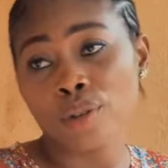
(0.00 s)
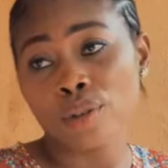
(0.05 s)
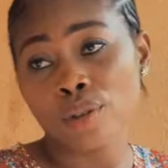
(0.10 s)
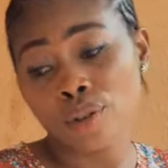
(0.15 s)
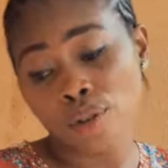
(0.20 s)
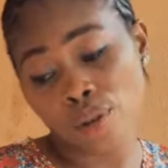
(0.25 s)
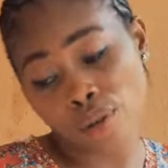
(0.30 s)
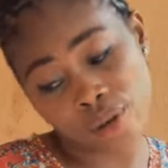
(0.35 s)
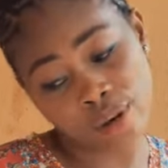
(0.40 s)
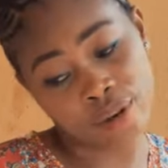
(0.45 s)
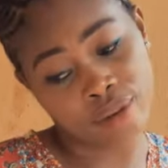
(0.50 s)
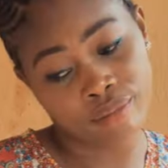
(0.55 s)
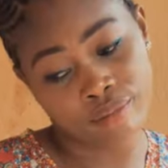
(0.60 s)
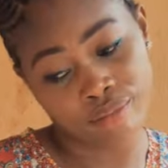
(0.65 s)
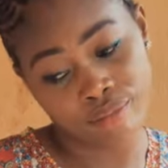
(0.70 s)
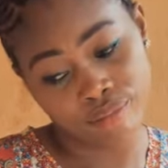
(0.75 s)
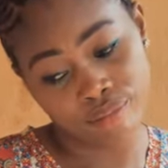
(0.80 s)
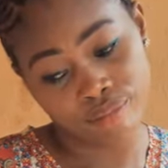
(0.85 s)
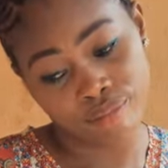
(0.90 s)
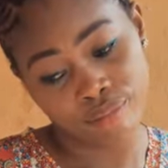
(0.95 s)
Sorry,
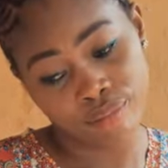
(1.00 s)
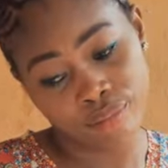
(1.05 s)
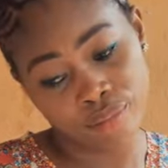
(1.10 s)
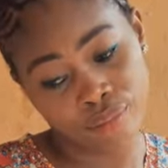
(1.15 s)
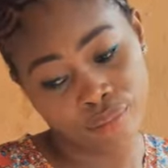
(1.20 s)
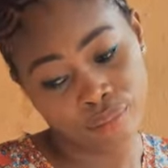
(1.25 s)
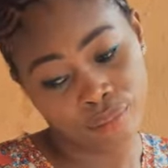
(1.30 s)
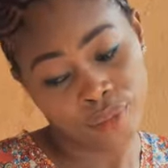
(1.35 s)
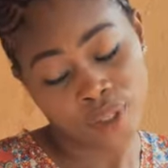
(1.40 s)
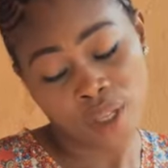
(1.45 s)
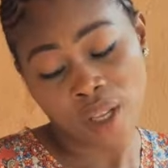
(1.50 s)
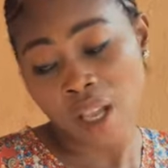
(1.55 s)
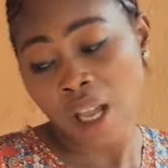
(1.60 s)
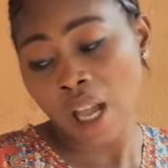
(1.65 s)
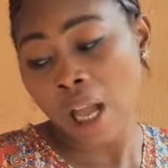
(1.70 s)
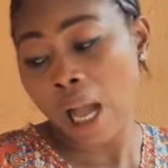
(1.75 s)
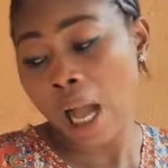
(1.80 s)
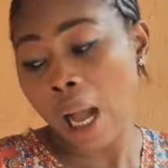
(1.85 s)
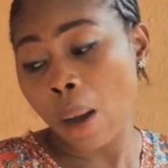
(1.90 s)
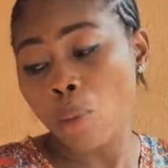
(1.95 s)

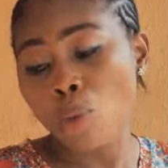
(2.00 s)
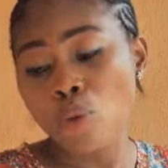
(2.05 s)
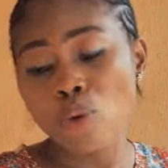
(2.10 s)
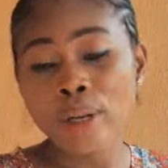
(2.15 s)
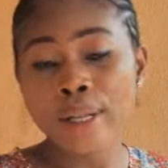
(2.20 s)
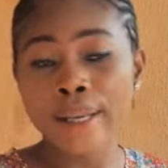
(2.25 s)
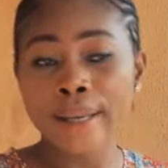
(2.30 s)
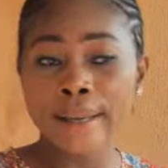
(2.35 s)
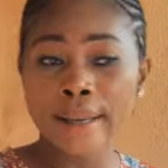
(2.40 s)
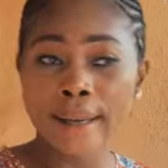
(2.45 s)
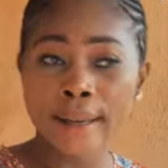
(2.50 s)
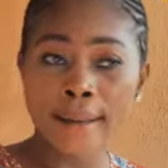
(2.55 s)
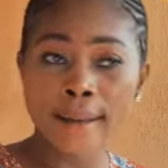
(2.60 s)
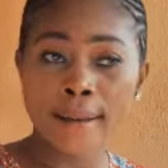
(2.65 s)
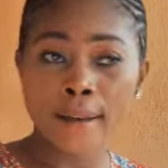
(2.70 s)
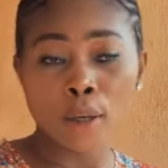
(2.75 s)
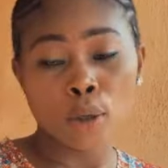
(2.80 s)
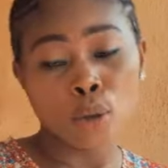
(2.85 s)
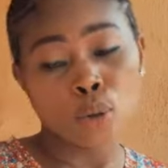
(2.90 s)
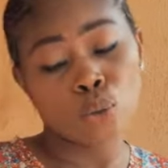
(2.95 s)
I'm only here
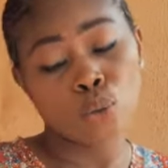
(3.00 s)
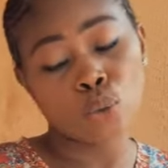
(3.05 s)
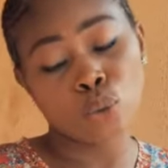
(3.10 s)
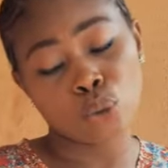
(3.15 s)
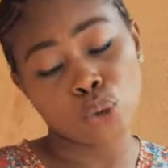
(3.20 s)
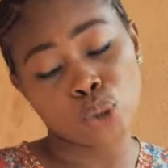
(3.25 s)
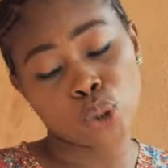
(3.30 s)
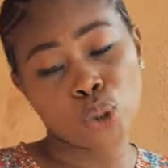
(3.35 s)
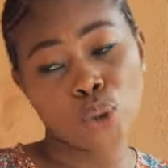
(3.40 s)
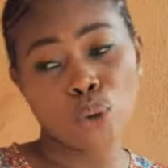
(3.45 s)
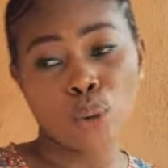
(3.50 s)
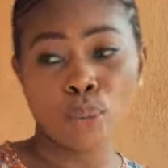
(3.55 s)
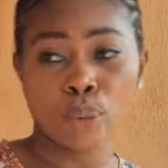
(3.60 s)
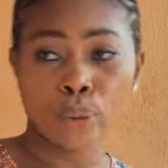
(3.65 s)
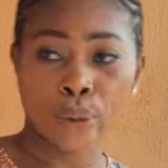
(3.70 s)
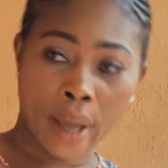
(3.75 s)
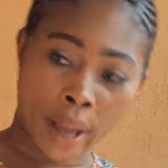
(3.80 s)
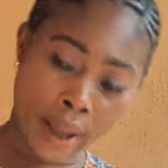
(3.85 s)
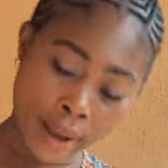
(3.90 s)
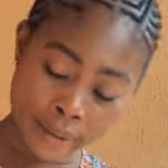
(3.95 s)
to see your
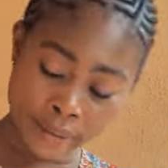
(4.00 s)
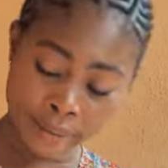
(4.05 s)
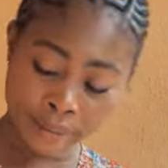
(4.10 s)
mother.